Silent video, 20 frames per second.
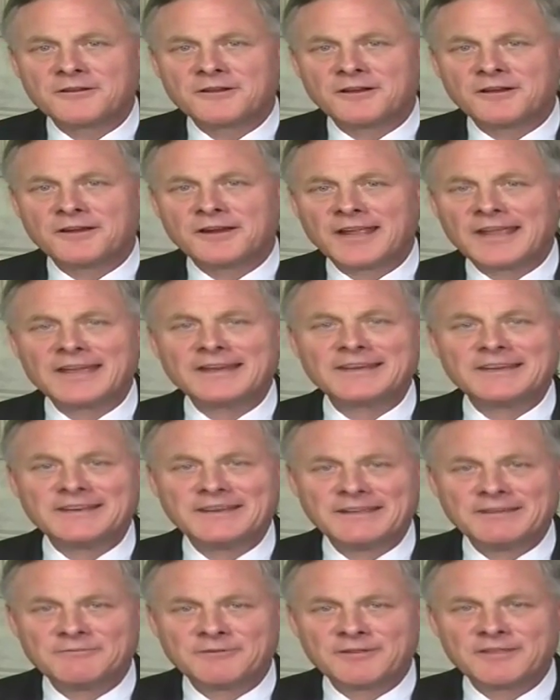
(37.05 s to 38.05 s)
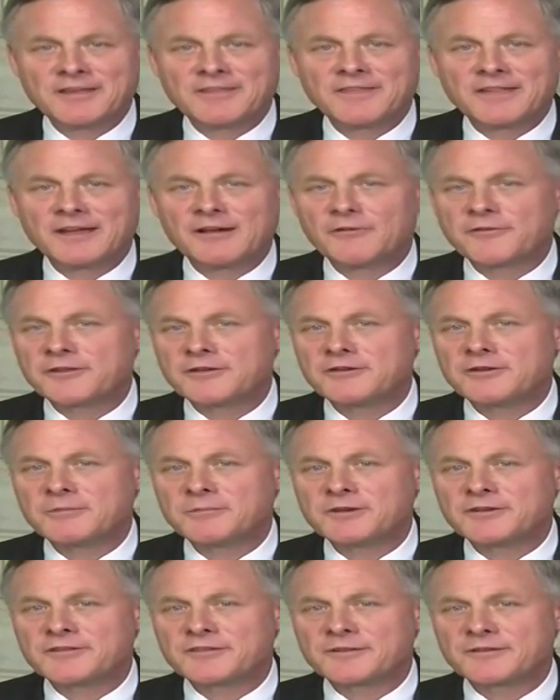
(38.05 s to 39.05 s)
an entity within Health and
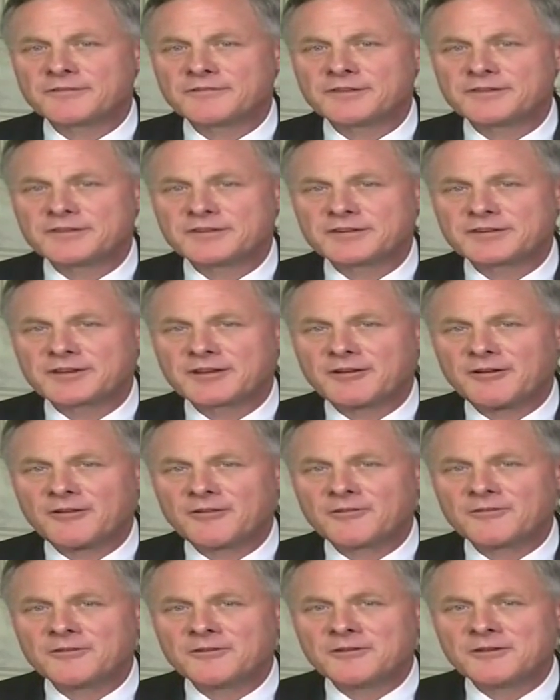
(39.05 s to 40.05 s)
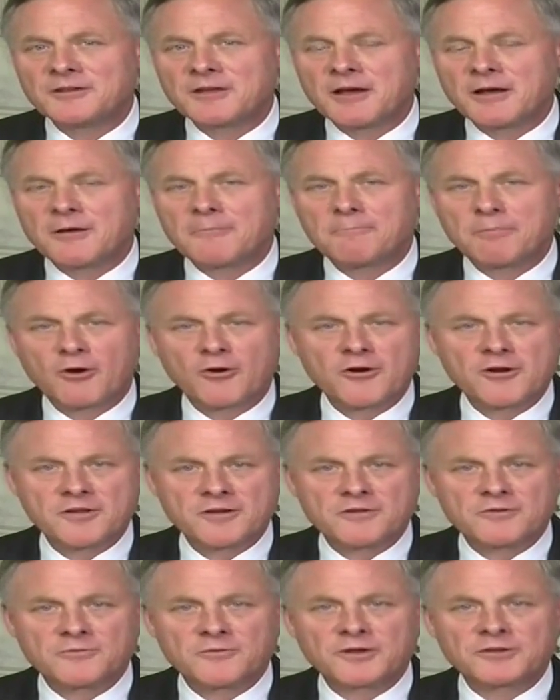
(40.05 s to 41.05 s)
Human Services called
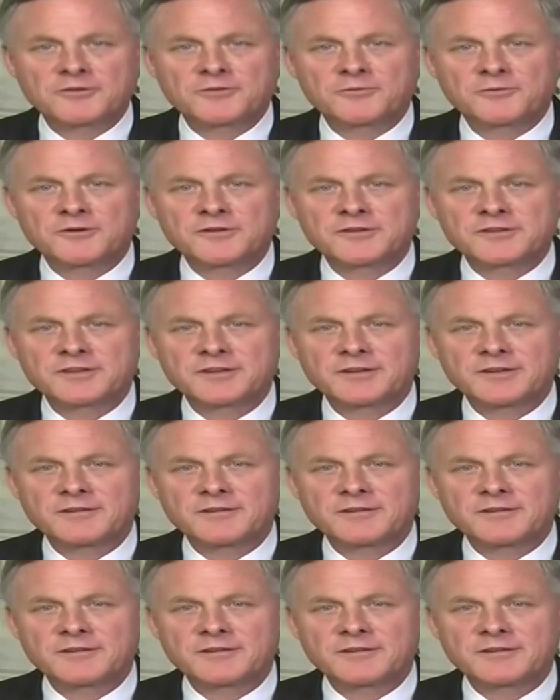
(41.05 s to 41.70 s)
BARDA, which was